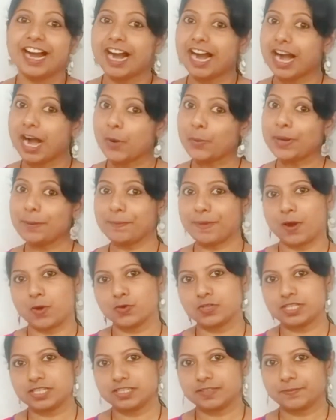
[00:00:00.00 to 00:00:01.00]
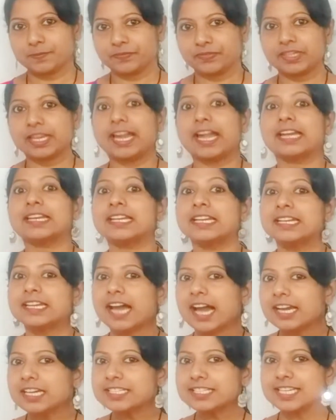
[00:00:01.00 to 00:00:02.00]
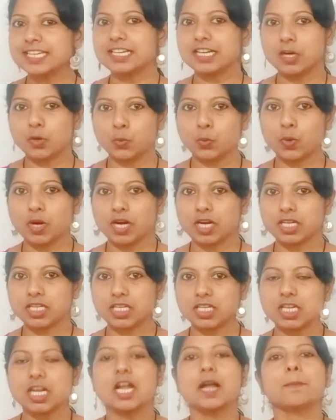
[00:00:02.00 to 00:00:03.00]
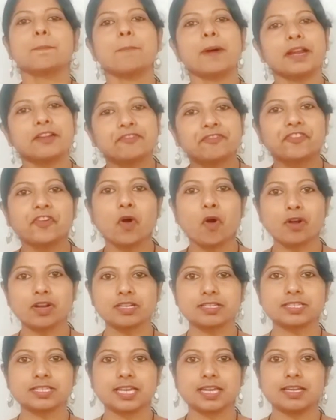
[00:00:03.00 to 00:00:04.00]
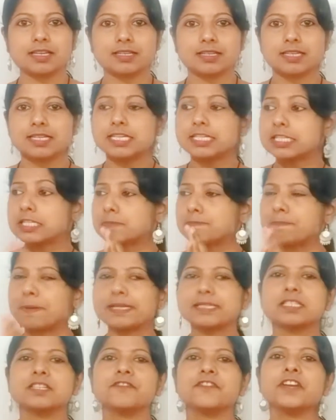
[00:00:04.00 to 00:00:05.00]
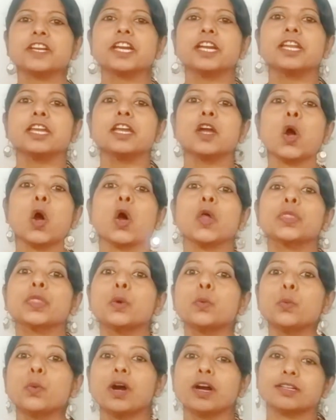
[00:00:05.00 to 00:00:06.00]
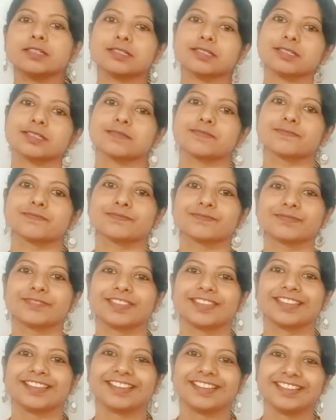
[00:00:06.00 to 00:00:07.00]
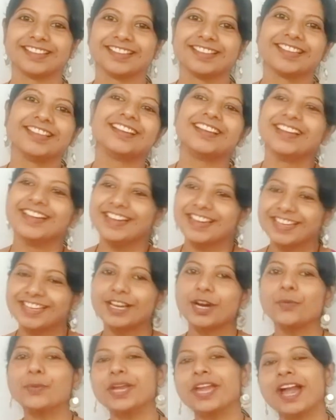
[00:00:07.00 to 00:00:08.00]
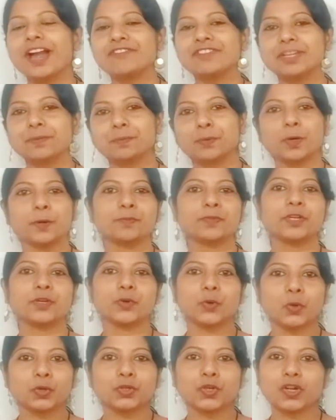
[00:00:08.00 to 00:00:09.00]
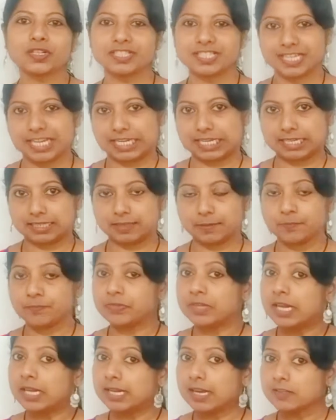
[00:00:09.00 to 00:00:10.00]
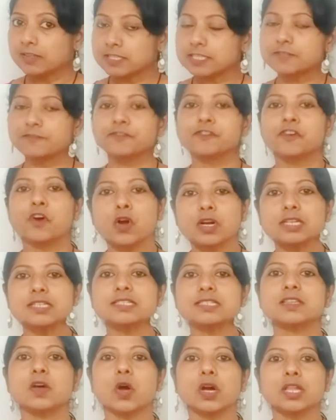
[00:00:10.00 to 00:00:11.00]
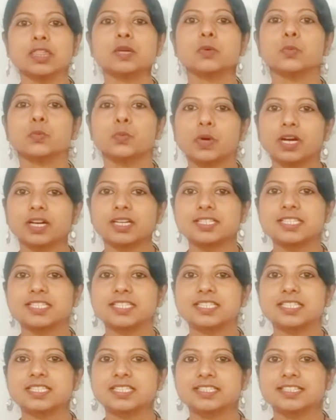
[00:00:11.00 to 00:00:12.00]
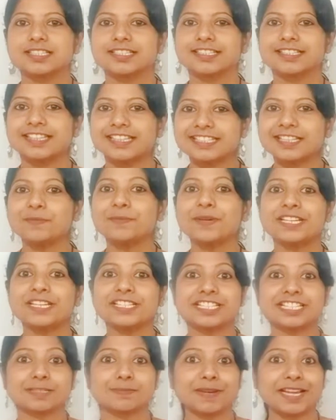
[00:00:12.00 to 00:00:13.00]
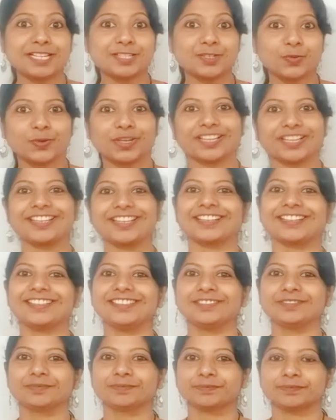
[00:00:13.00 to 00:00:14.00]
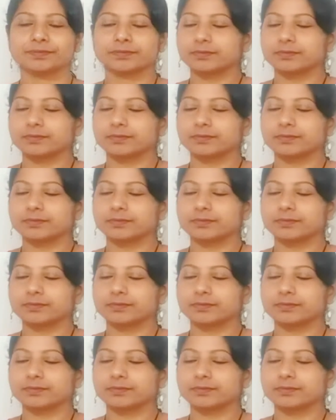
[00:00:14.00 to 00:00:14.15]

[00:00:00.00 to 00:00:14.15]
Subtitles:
How about analyzing a work by focusing specifically on the words? Here we have the poem The Road Not Taken. Now, just focus on the words that are being displayed over here.